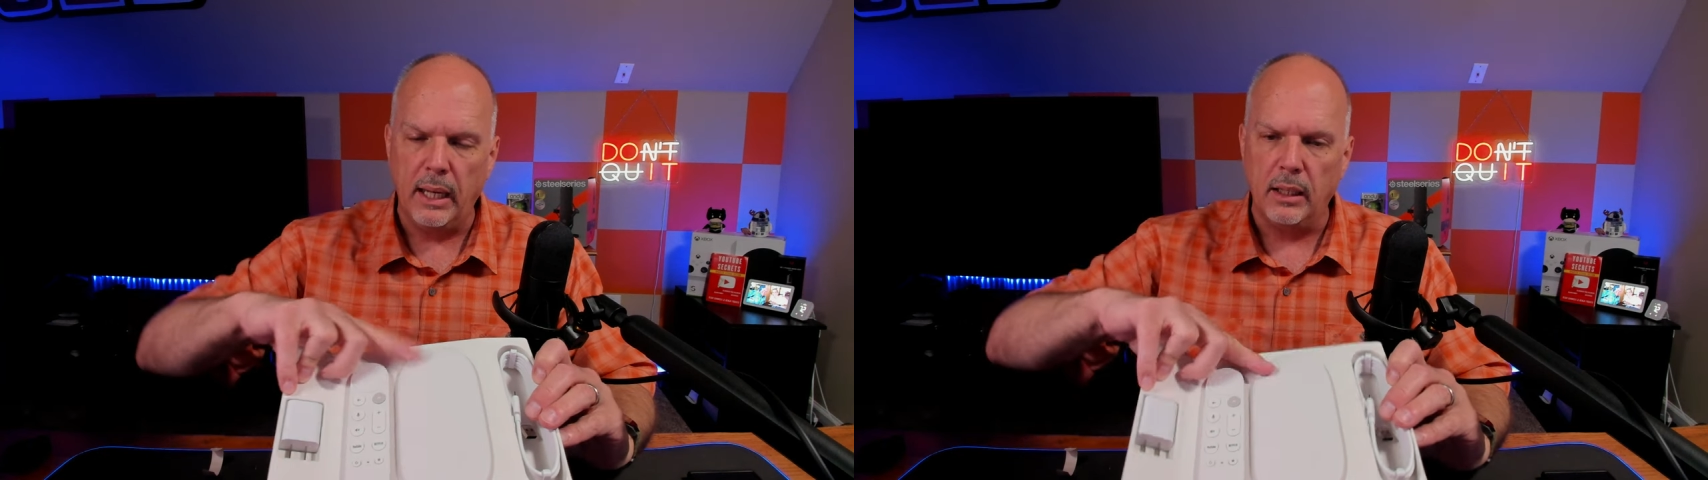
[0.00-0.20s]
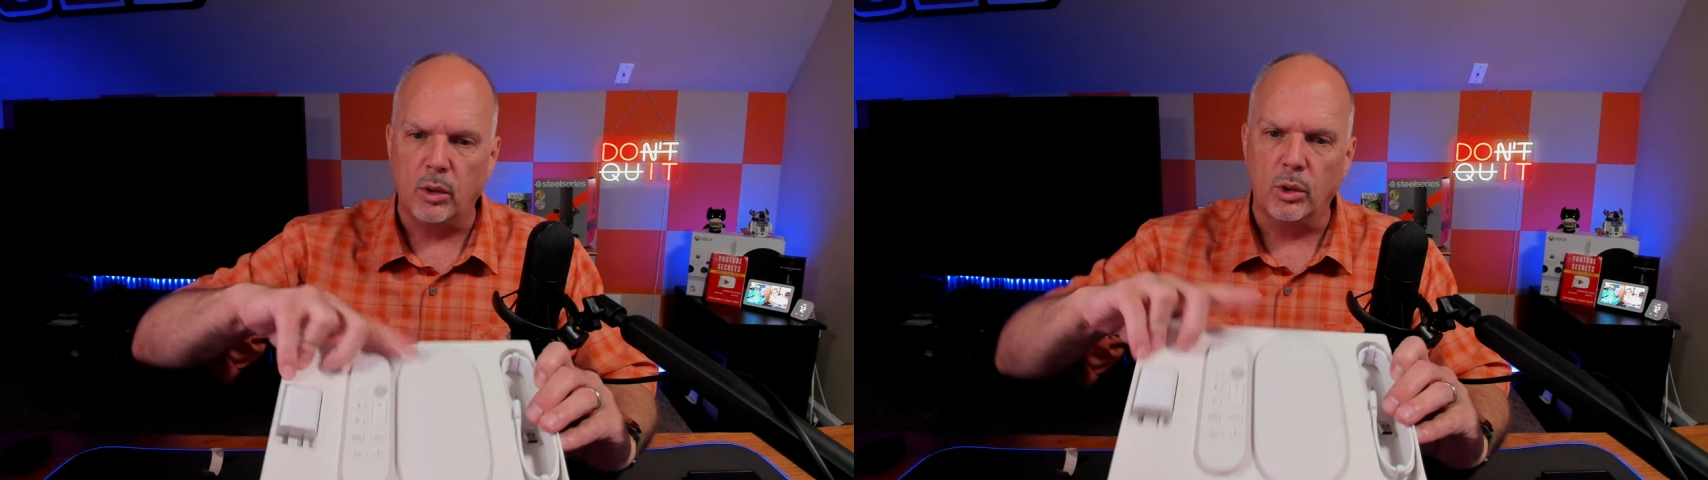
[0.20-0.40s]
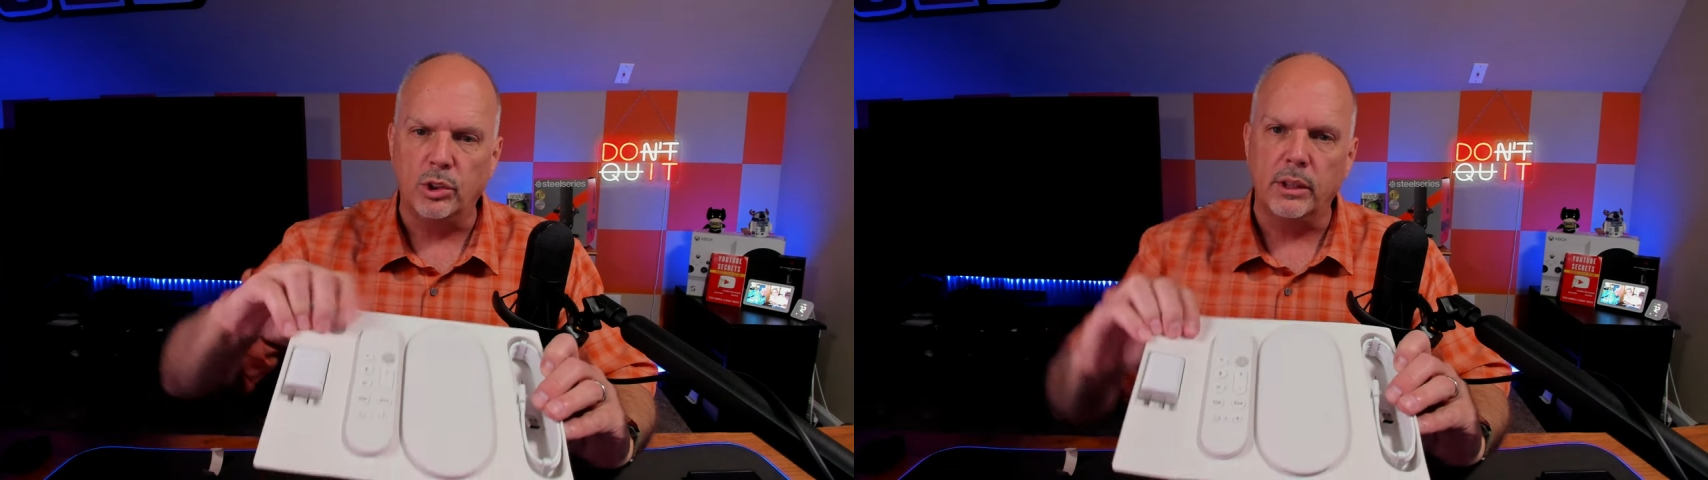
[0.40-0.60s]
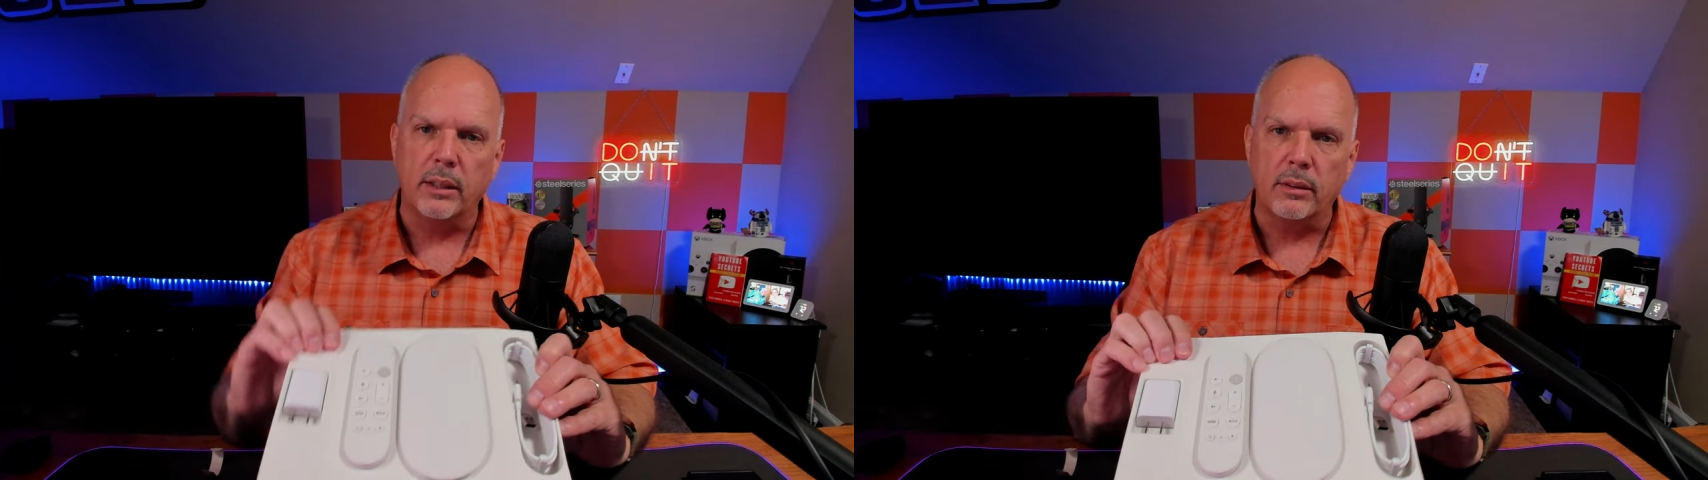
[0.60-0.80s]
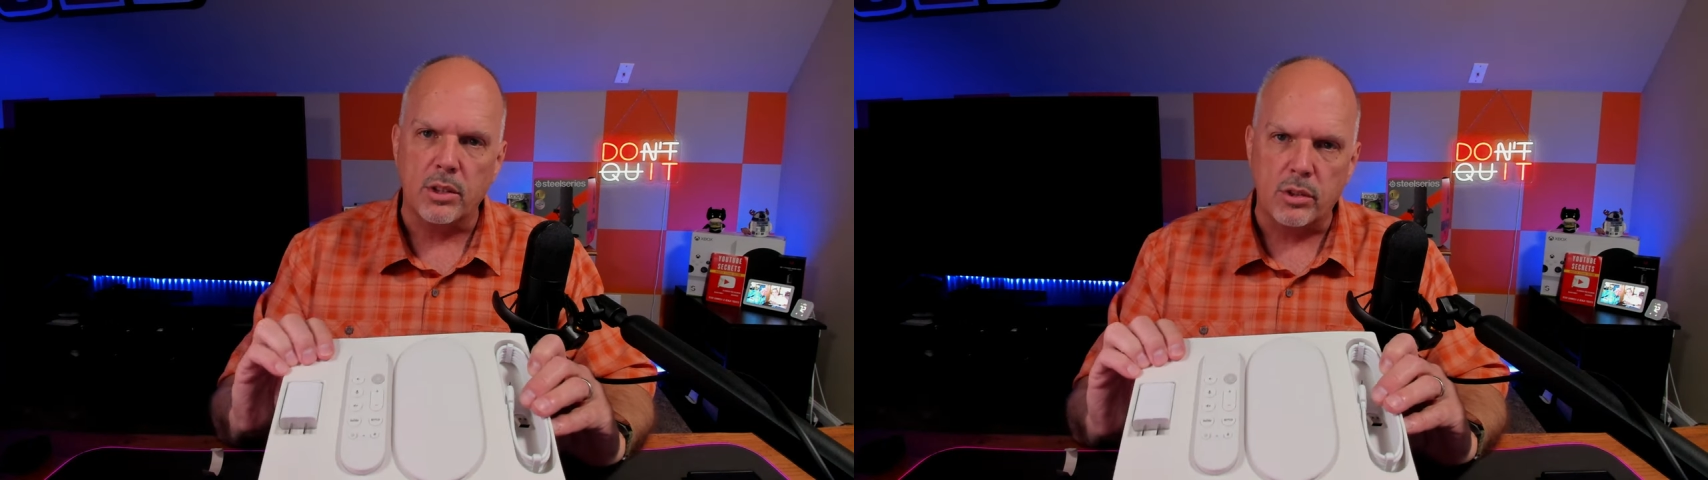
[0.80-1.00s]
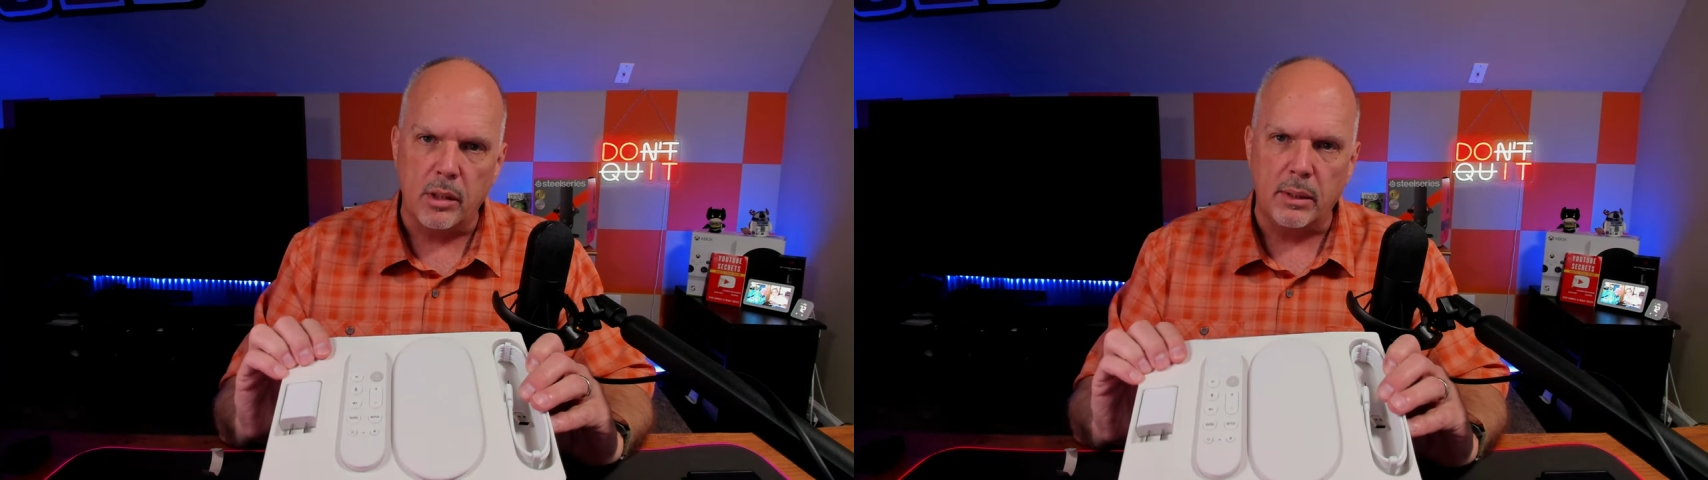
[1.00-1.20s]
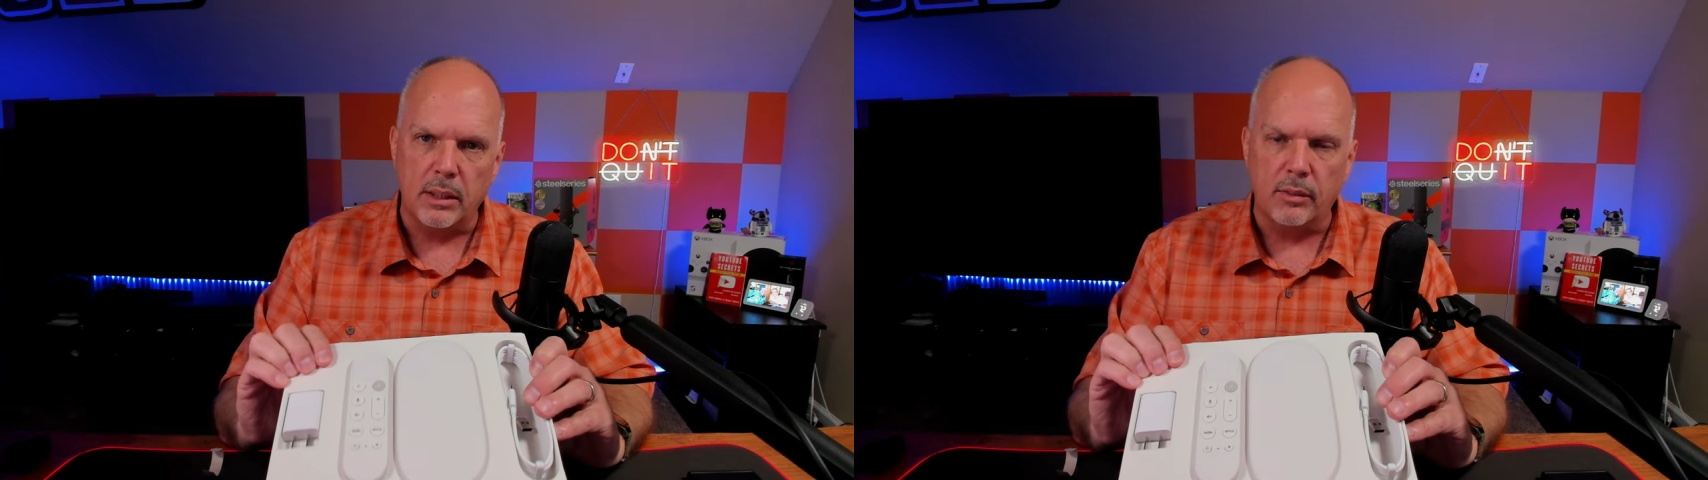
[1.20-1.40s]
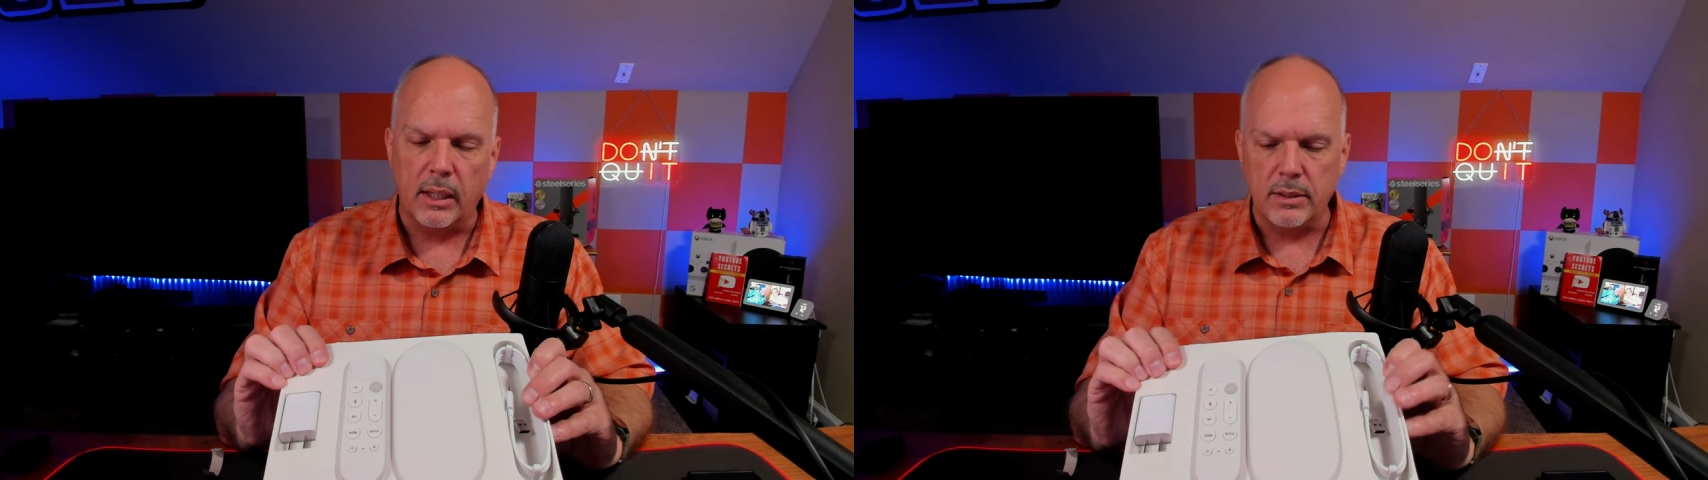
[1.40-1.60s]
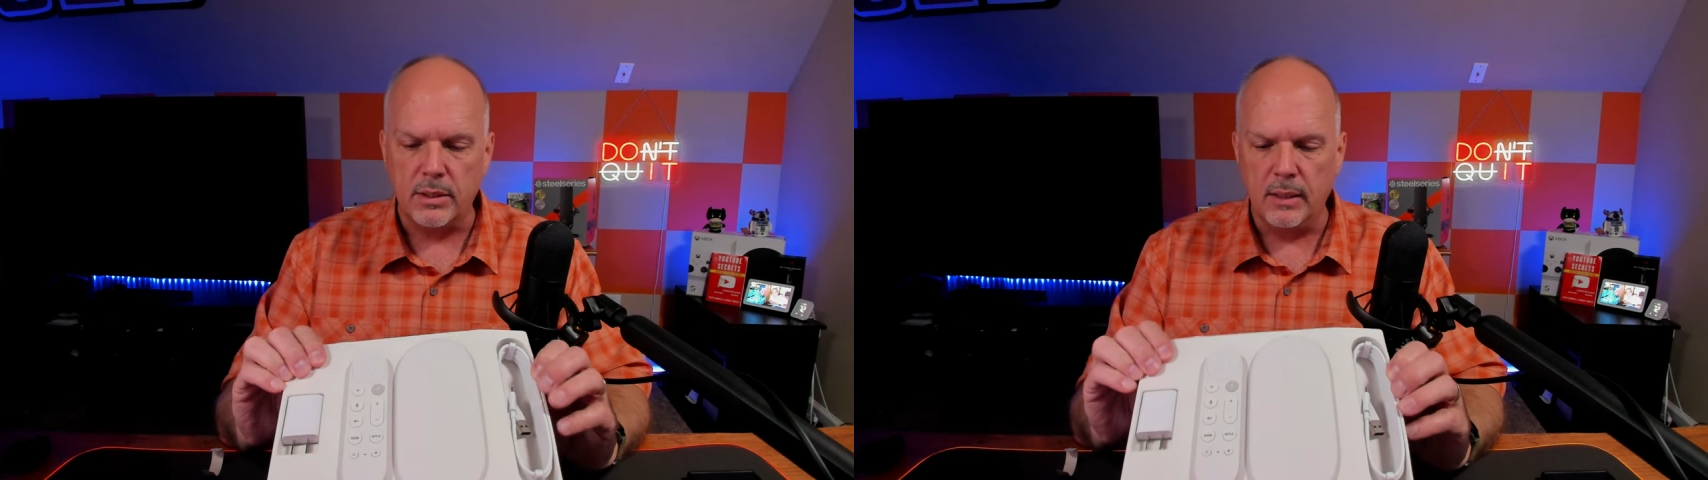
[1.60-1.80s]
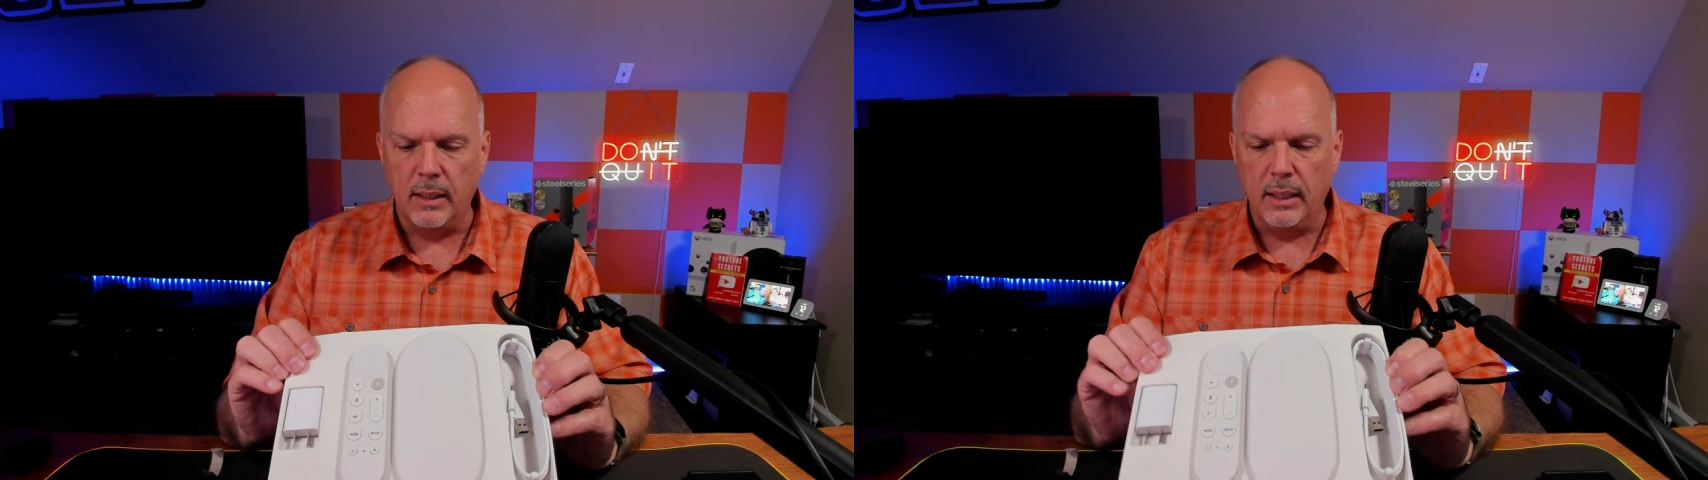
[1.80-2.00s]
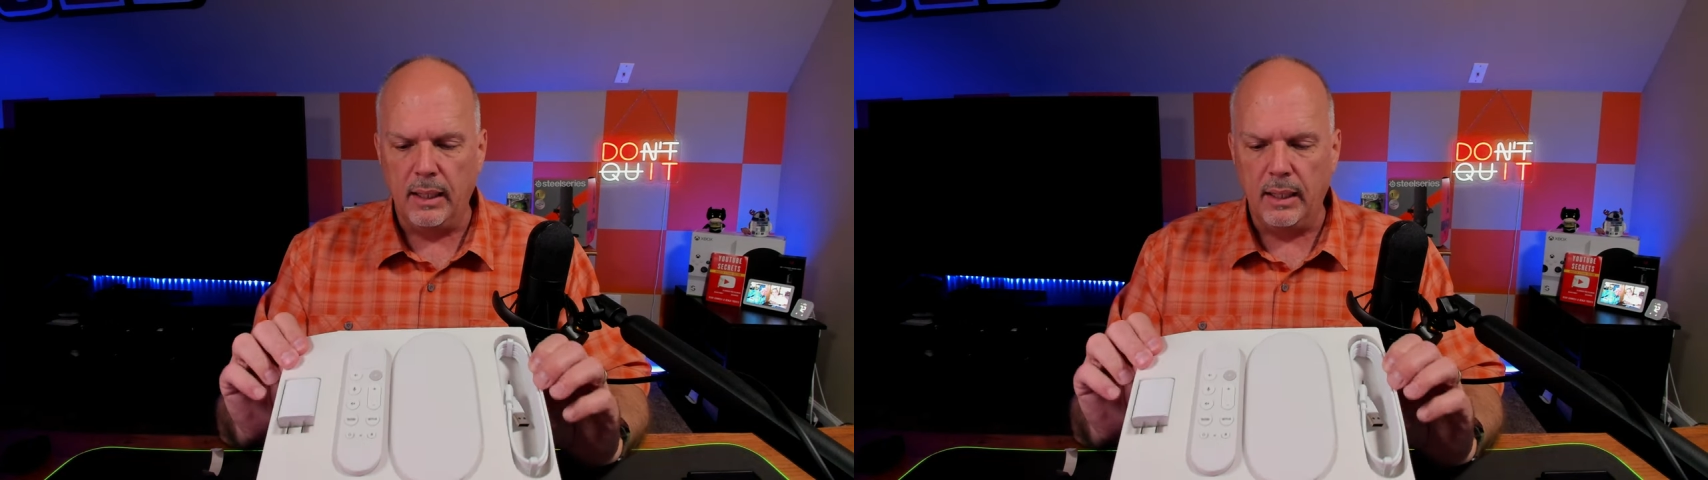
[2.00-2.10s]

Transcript: and of course you get the streaming device.